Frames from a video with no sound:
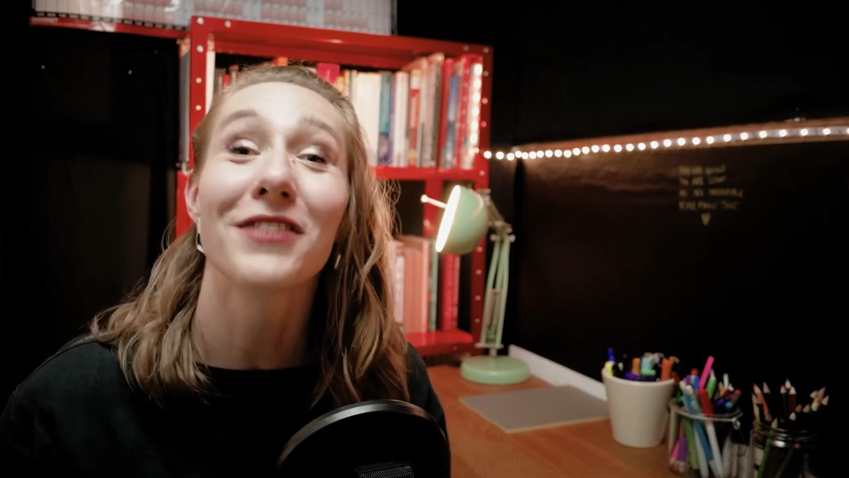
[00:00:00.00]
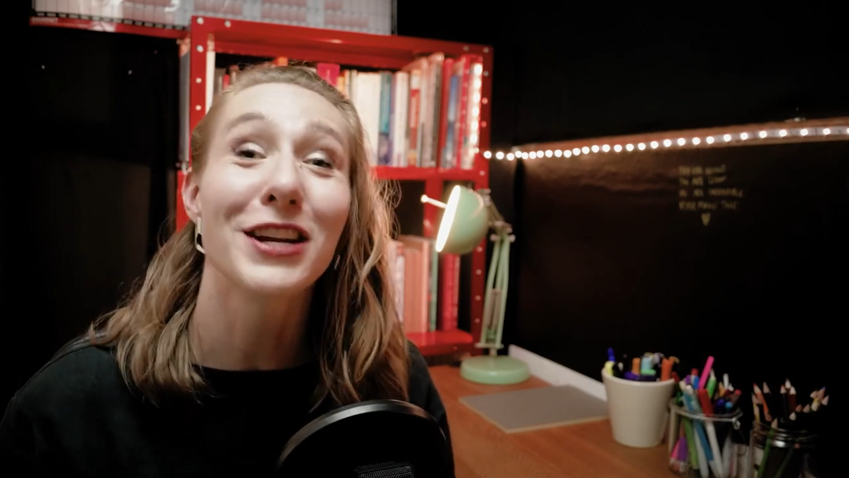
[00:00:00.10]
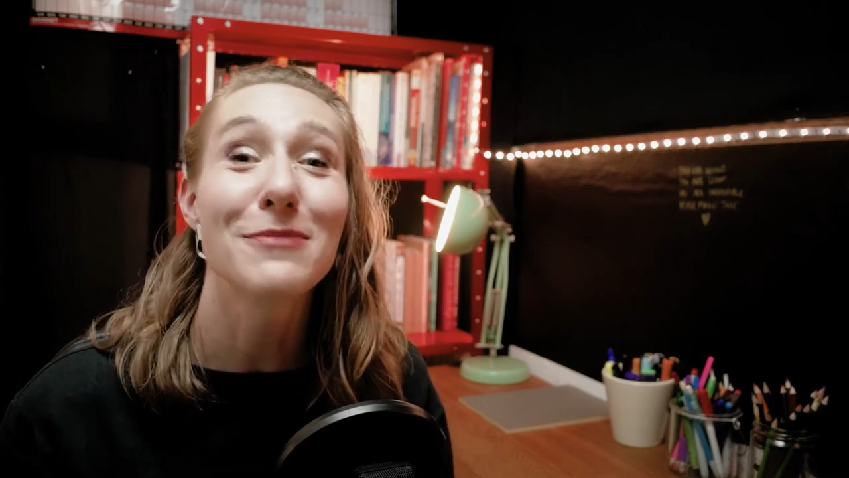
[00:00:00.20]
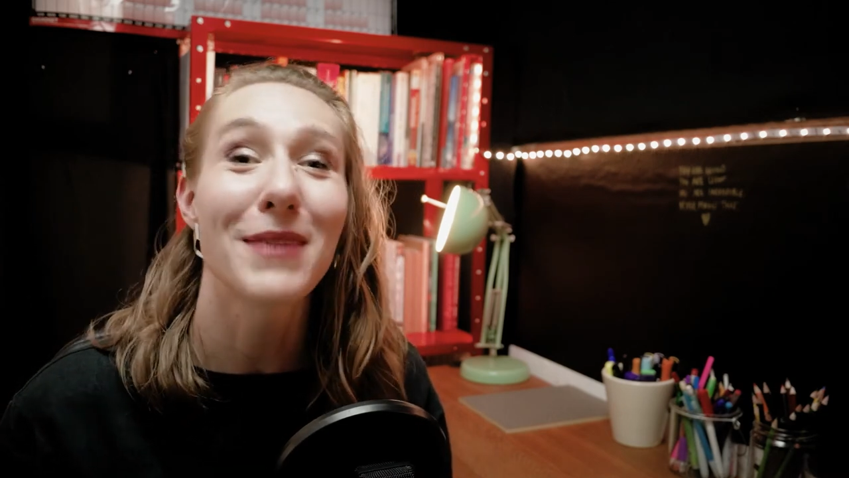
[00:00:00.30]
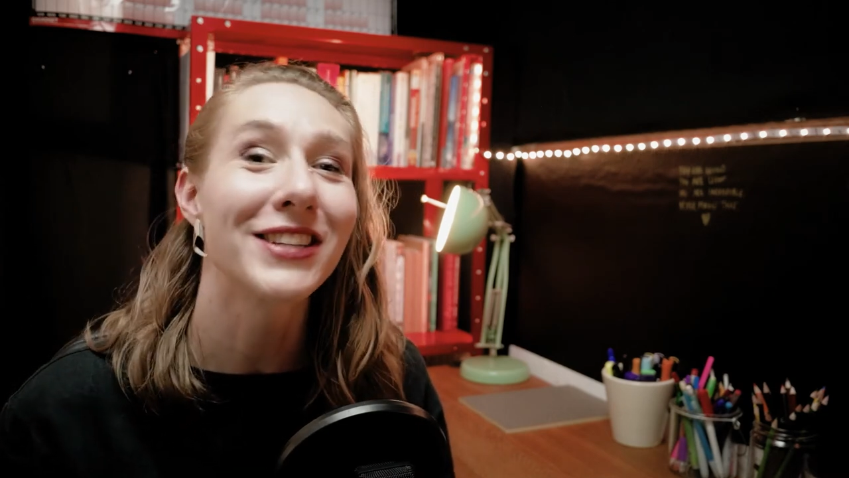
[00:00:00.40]

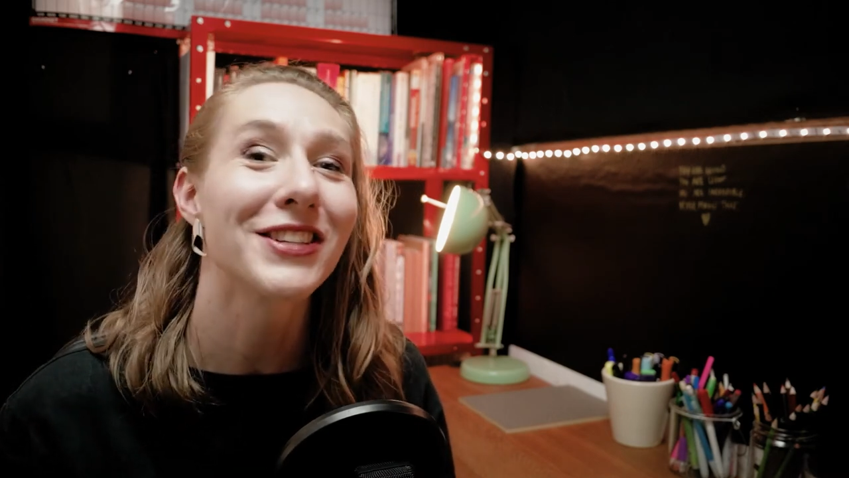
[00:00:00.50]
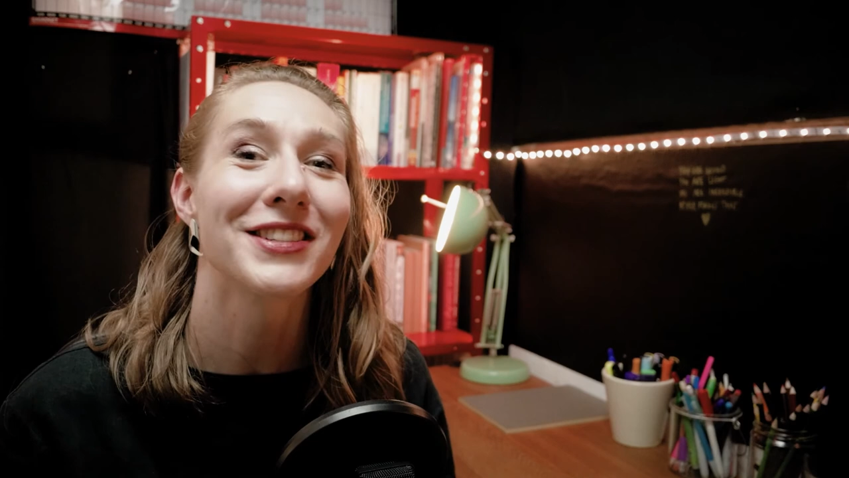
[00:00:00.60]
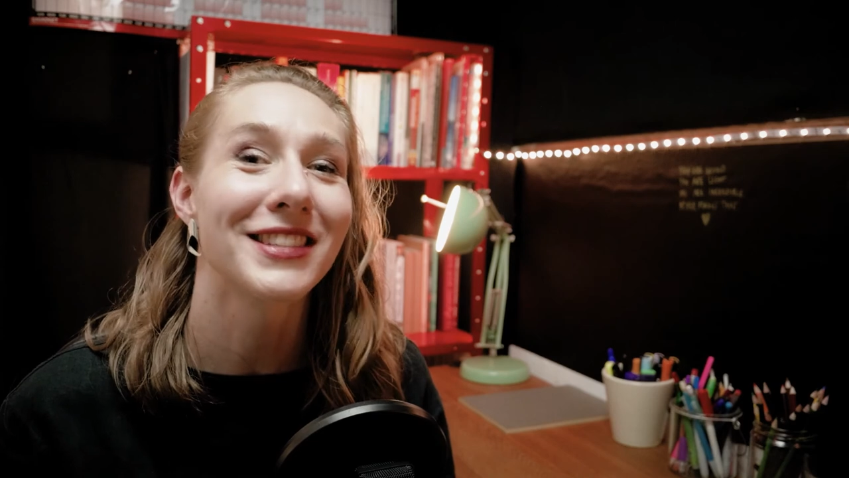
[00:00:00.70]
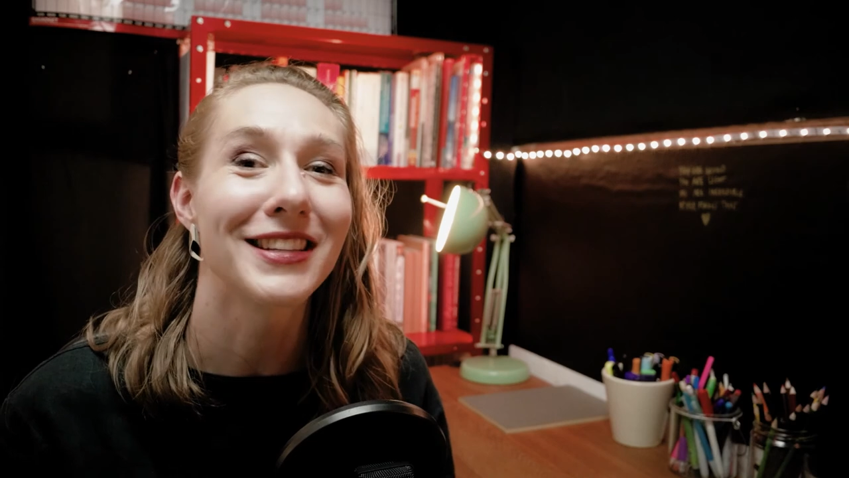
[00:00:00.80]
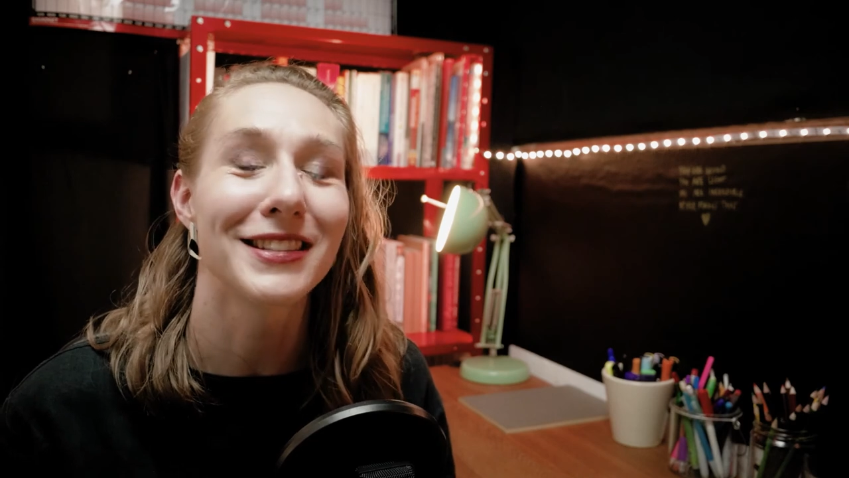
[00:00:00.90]

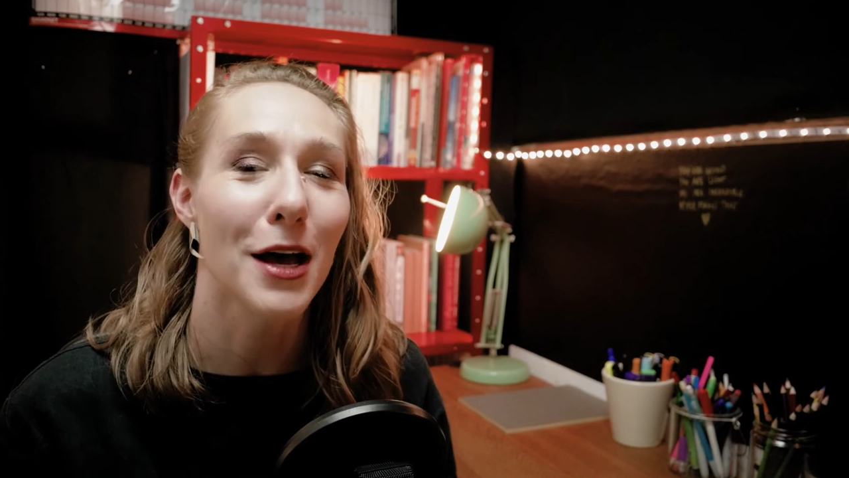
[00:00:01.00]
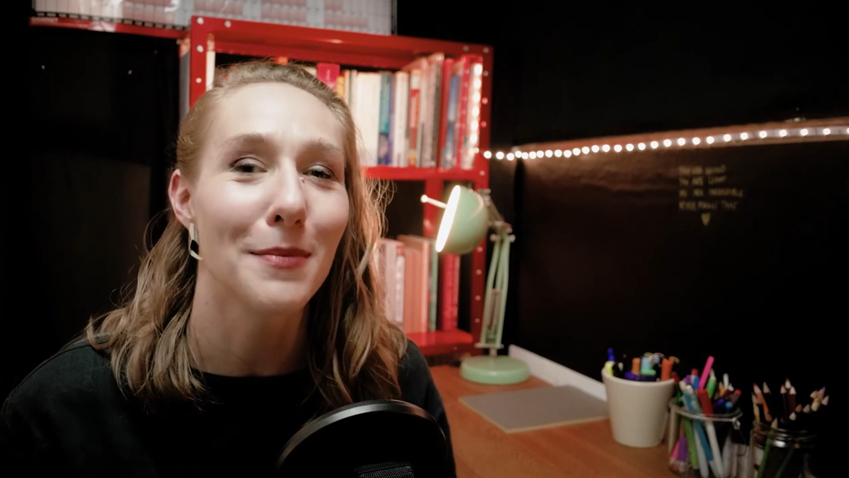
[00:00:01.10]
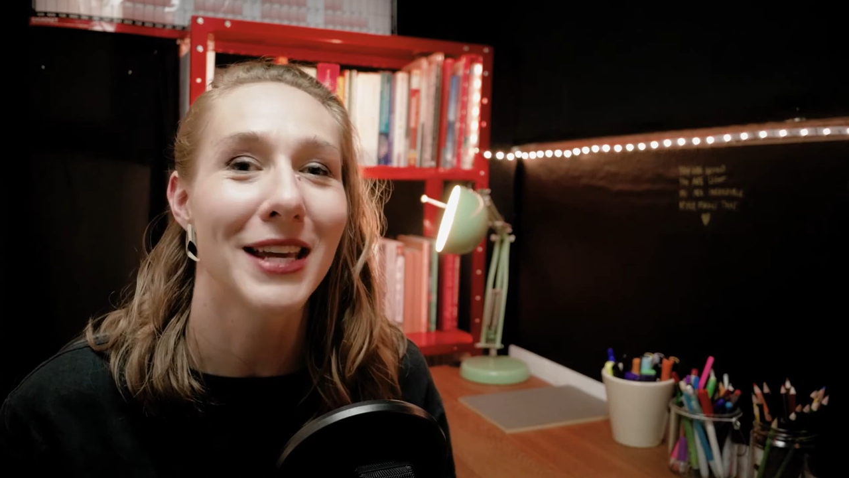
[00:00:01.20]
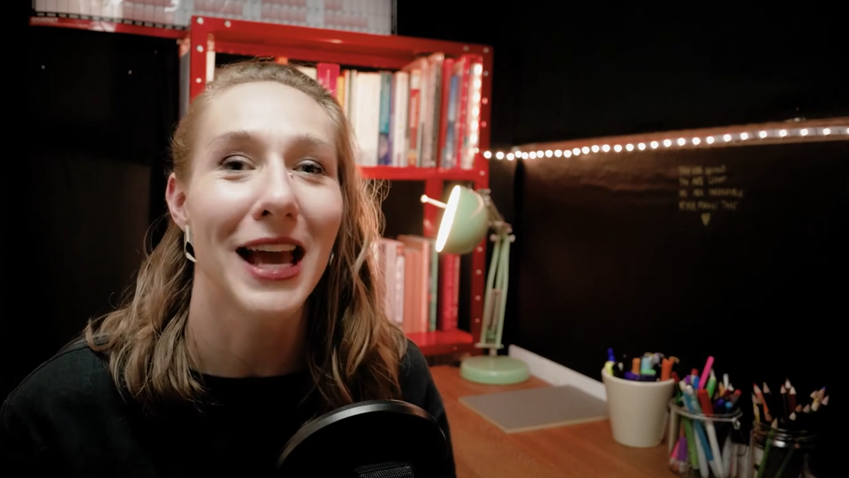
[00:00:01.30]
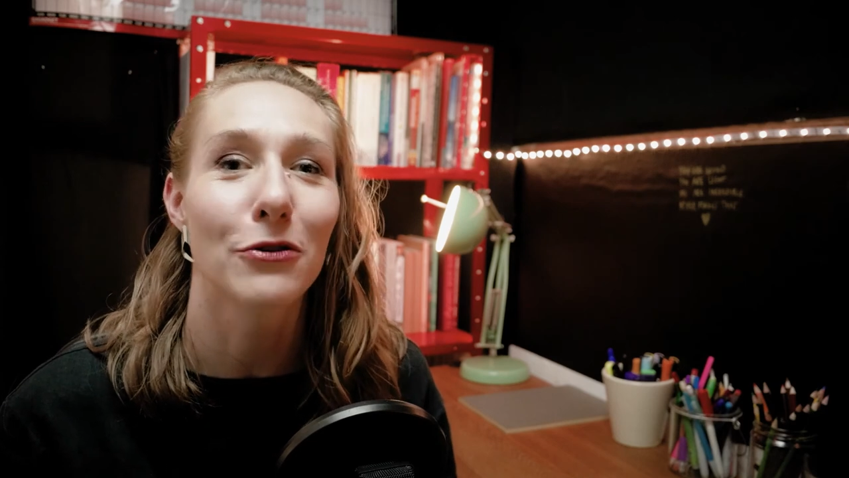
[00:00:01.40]
Fundamentals is
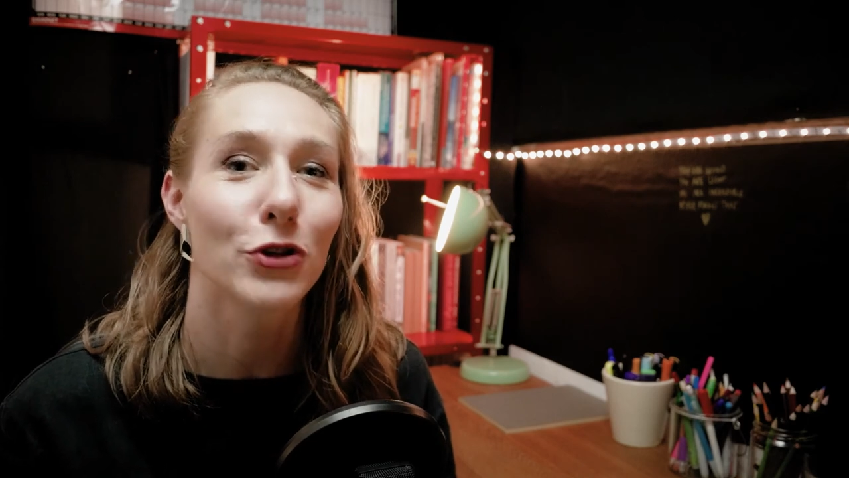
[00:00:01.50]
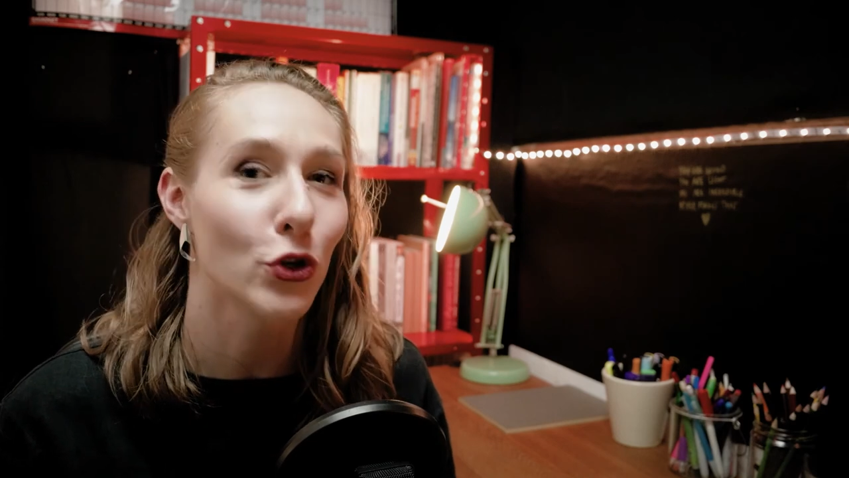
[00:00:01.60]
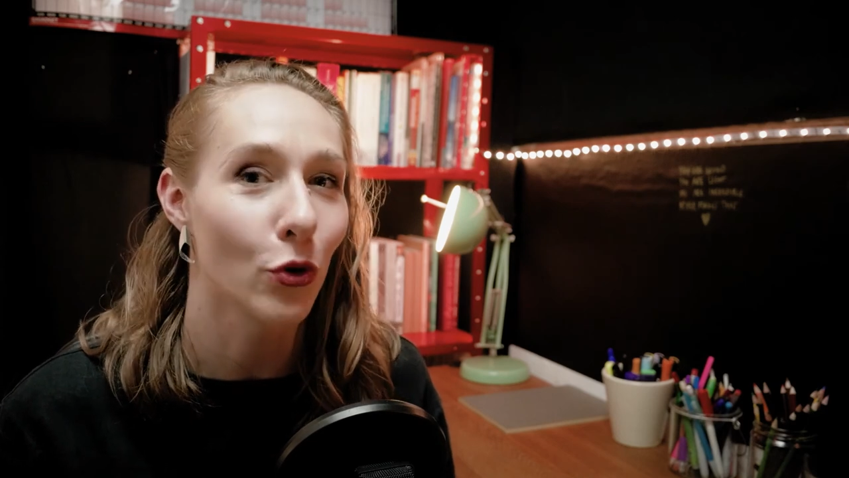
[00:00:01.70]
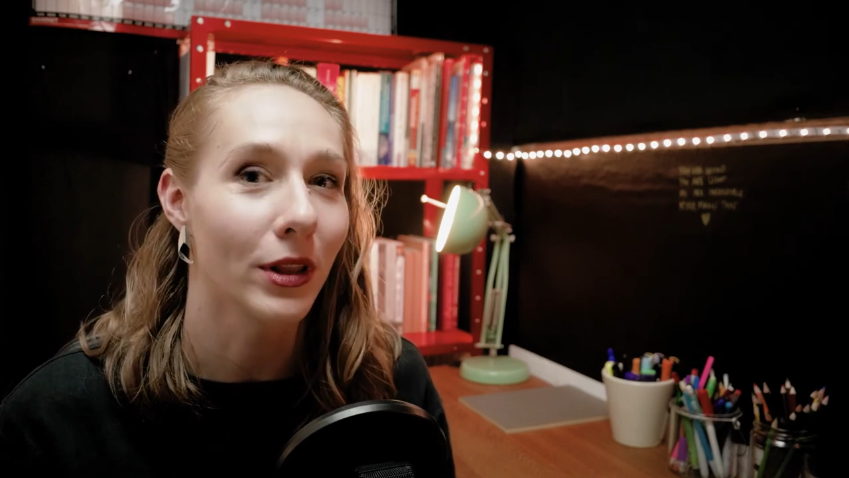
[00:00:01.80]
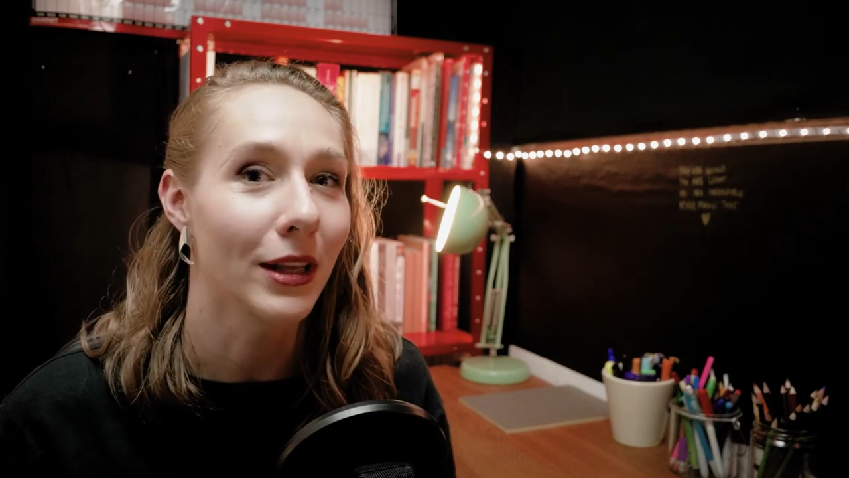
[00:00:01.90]
coming out
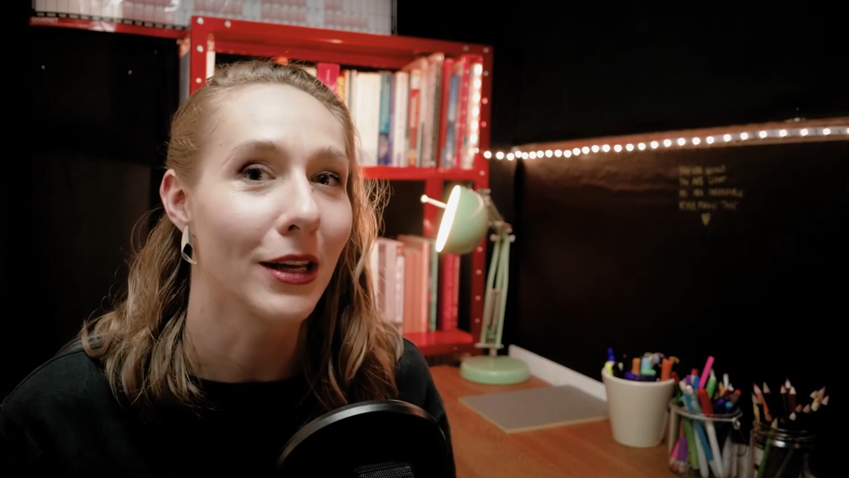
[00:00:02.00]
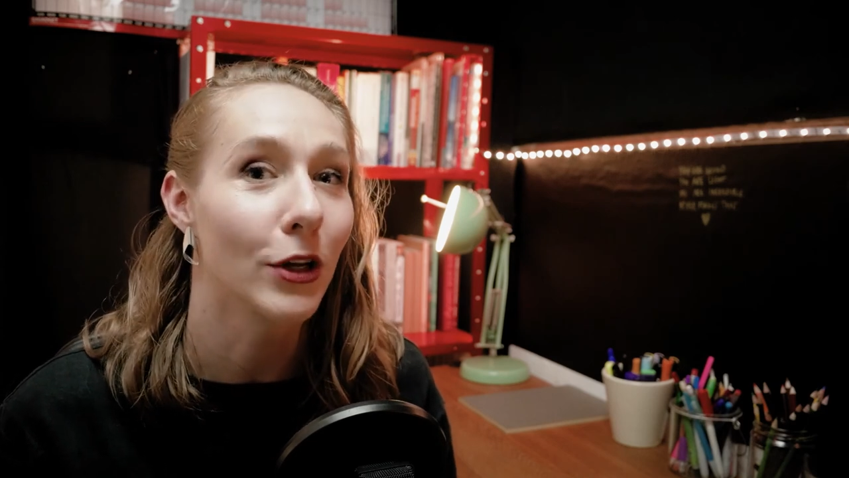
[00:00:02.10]
shortly,